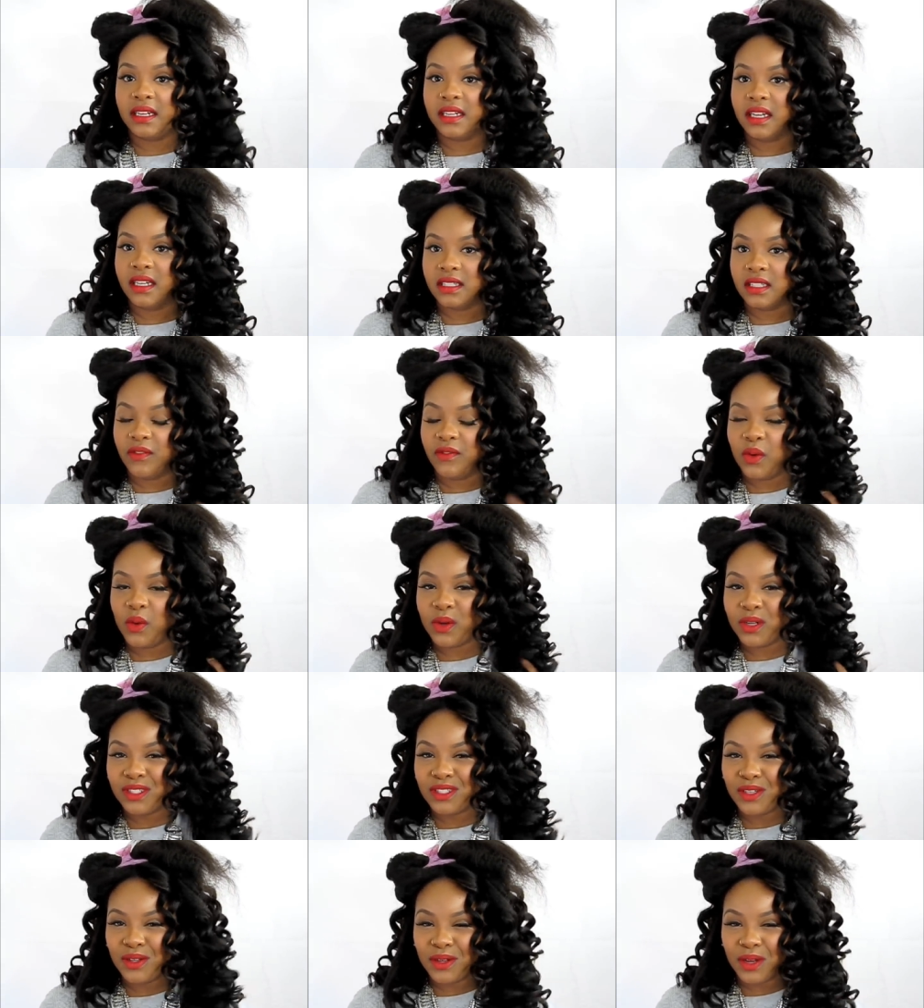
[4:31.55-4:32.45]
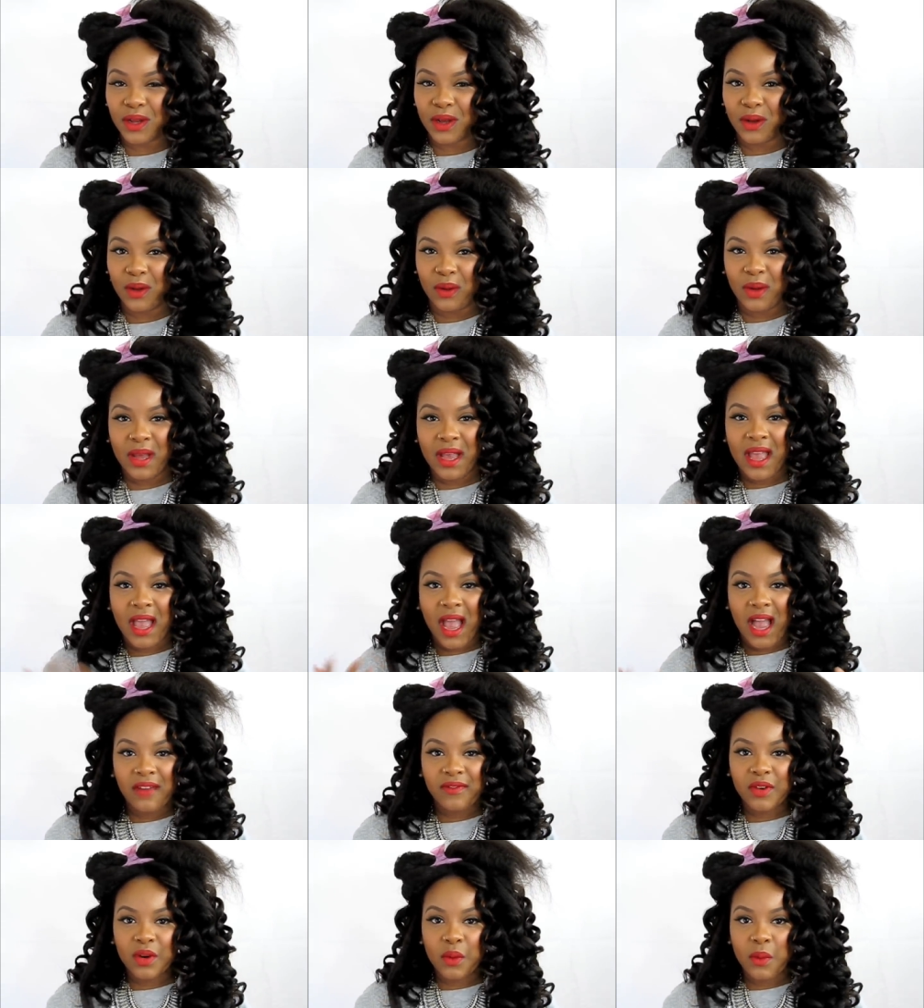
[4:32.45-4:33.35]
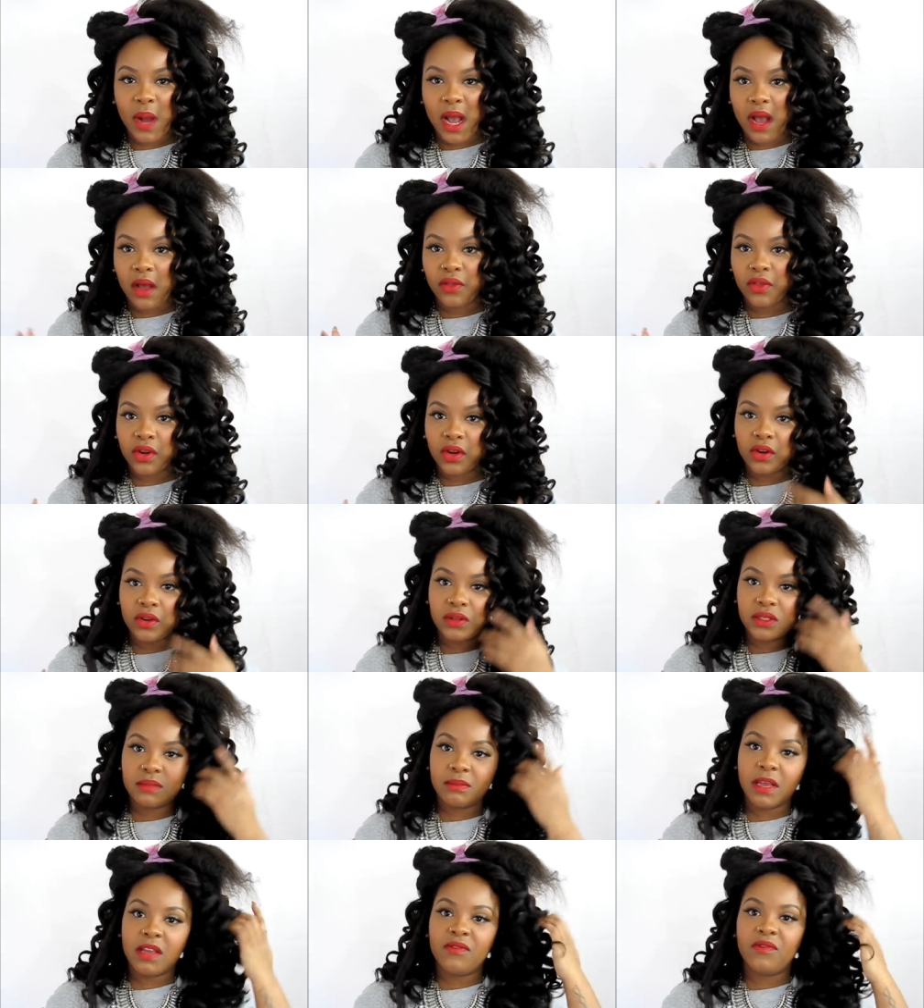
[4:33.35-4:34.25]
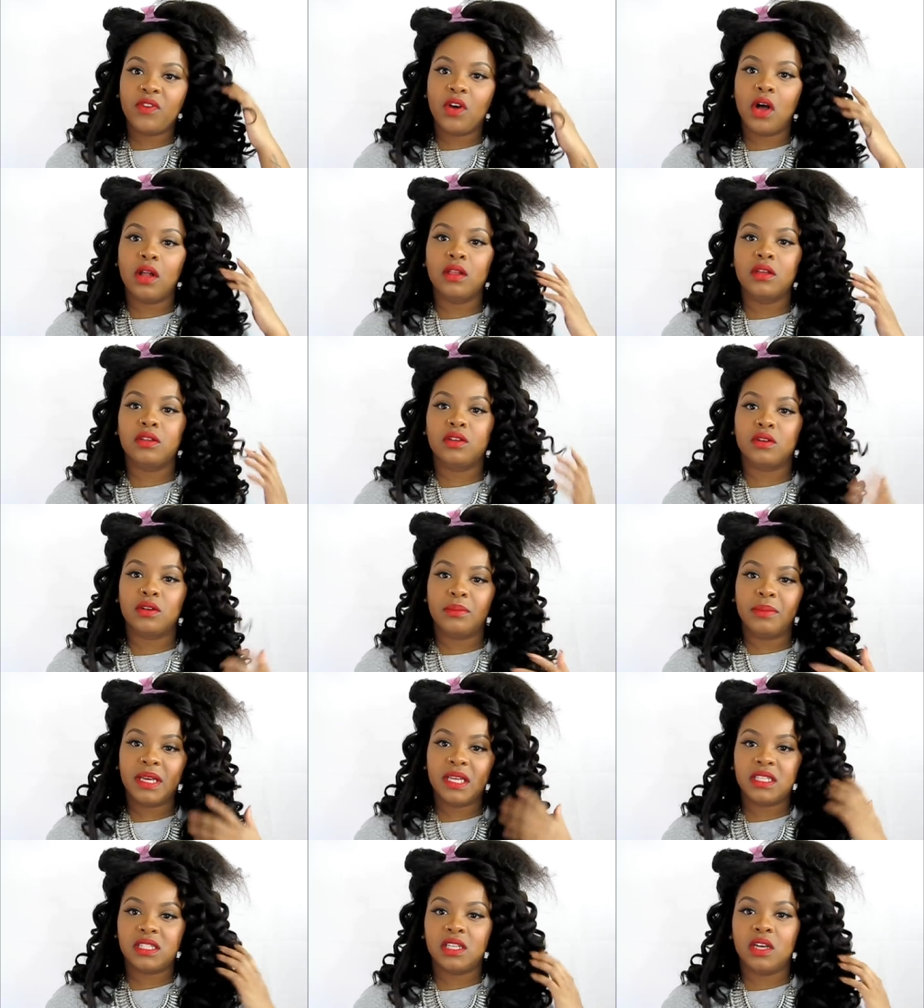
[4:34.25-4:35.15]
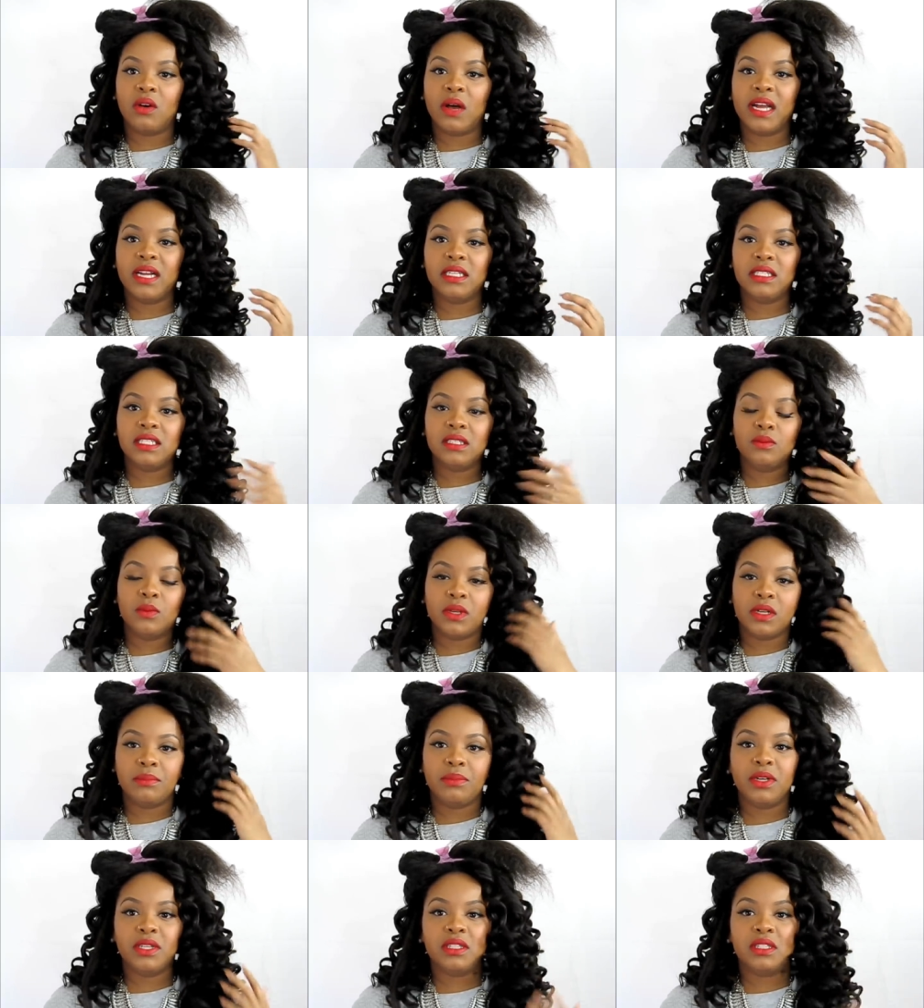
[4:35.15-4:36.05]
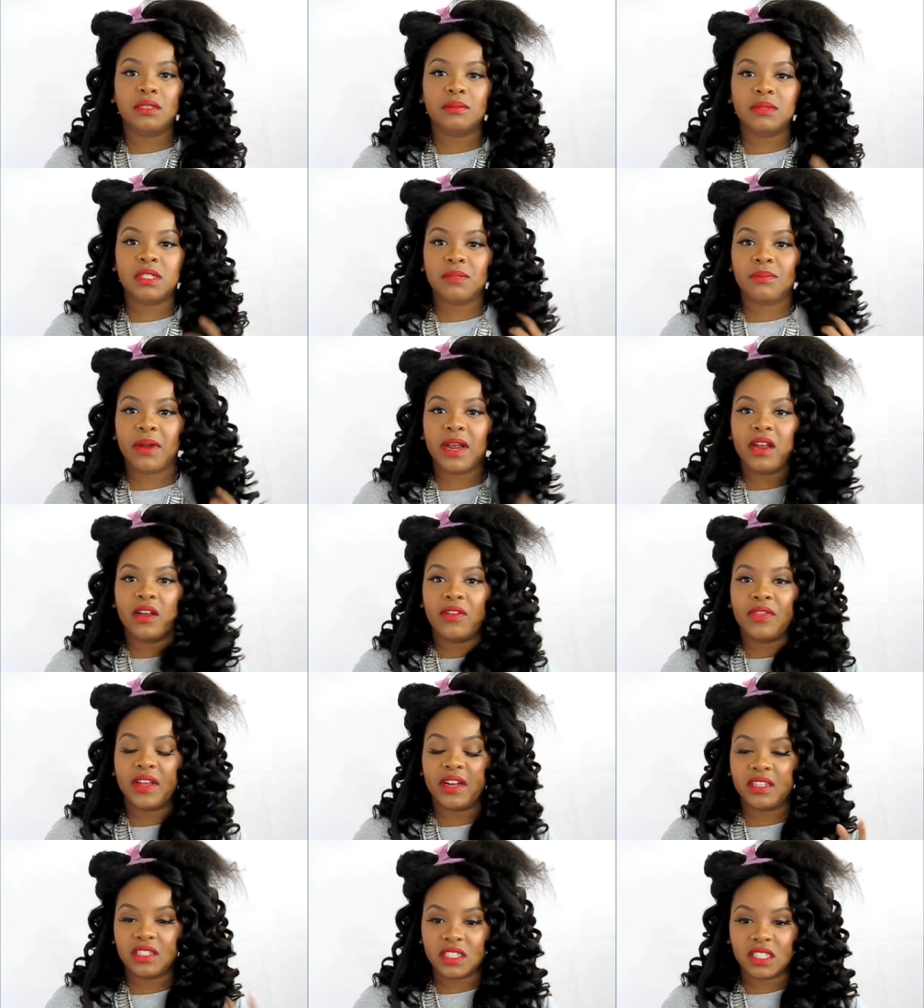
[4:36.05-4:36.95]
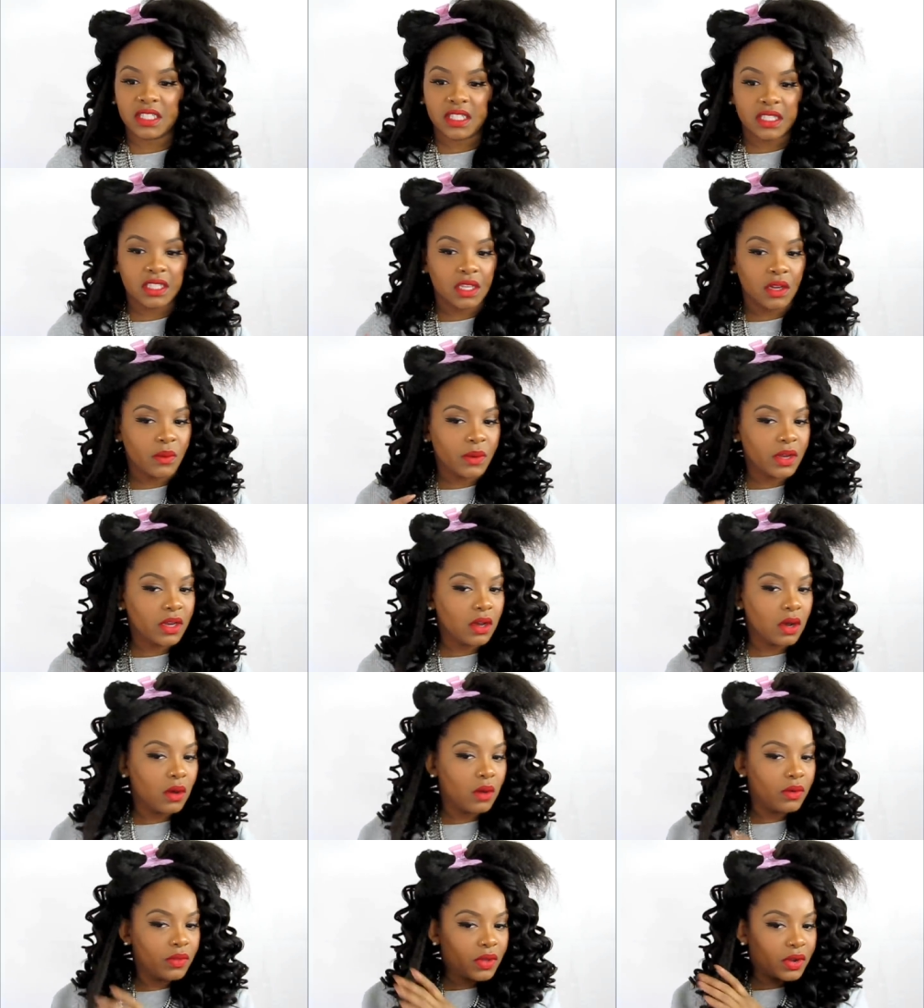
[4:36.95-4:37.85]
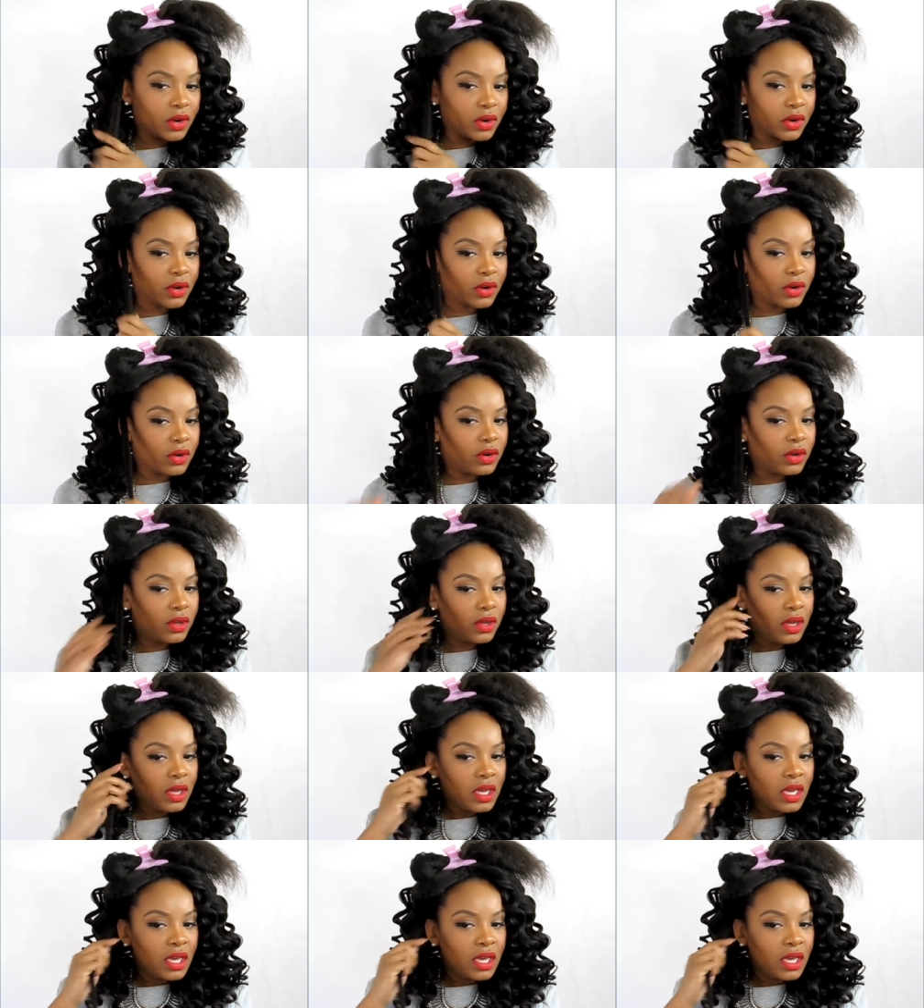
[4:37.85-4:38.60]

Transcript: Because, of course, you know, after a while, the curls may fall a little bit. So I did want to put some spray on there just so it could hold the curl.